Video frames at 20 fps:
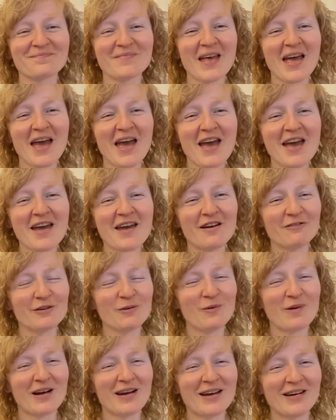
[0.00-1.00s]
Hey
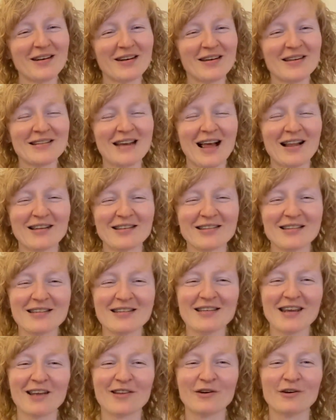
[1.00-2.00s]
everyone, it's Alison
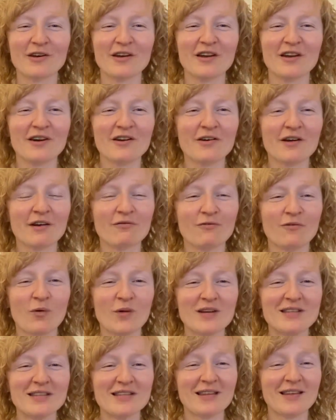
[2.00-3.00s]
Taylor here at
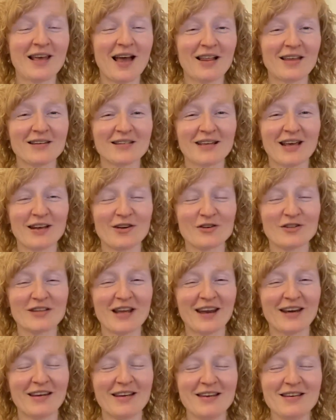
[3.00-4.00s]
Voice in the Alexander
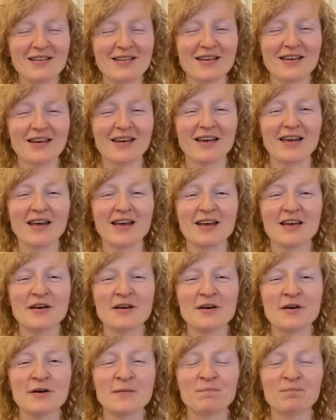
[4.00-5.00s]
Technique.
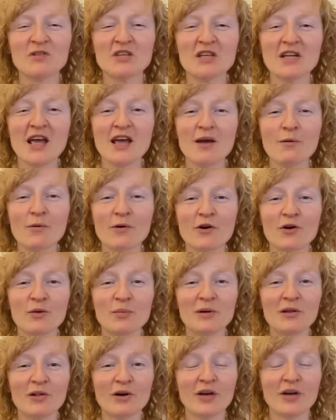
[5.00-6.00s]
Today we're going to
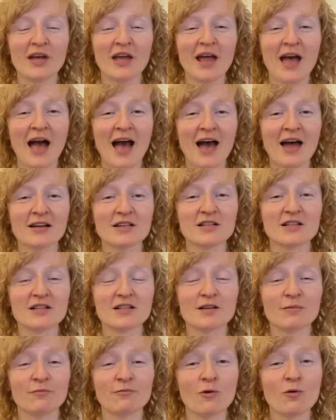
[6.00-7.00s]
be looking at
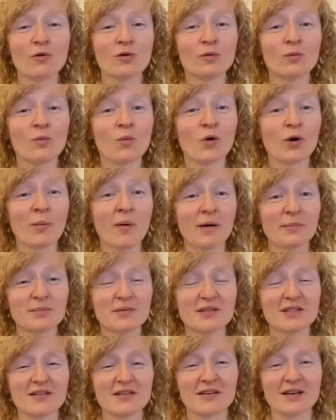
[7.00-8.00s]
some vocal
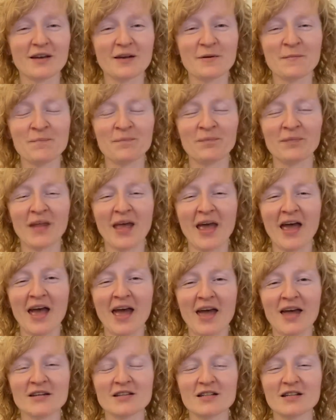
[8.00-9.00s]
warm-ups,
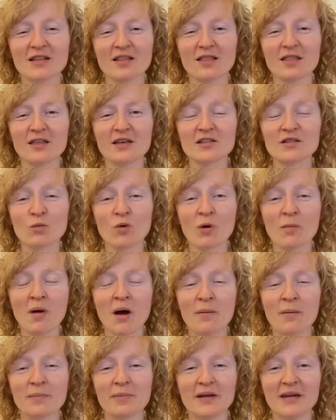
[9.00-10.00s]
and this
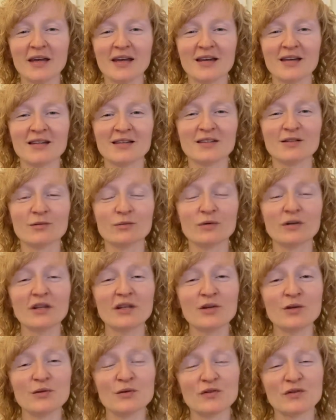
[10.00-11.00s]
warm-up is
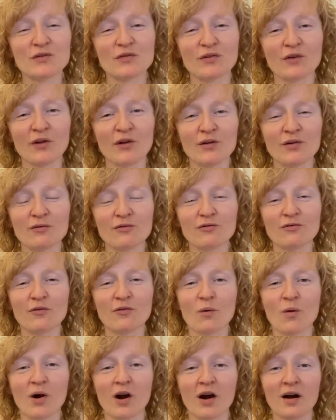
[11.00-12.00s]
really useful
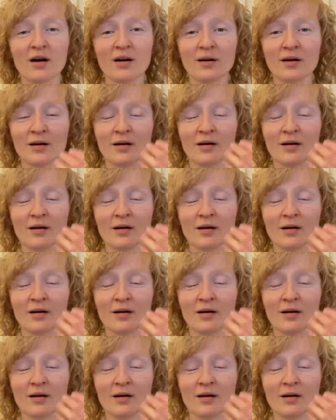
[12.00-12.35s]
for